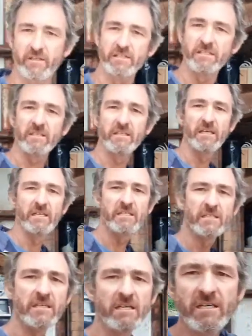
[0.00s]
See
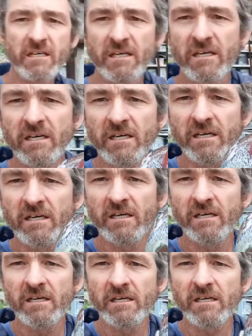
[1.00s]
this?
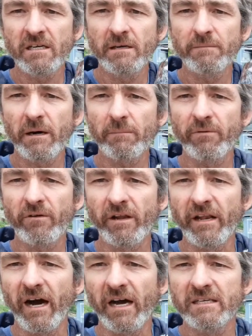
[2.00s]
Came out
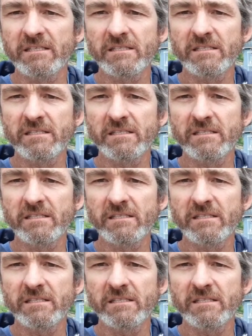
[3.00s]
pretty nice.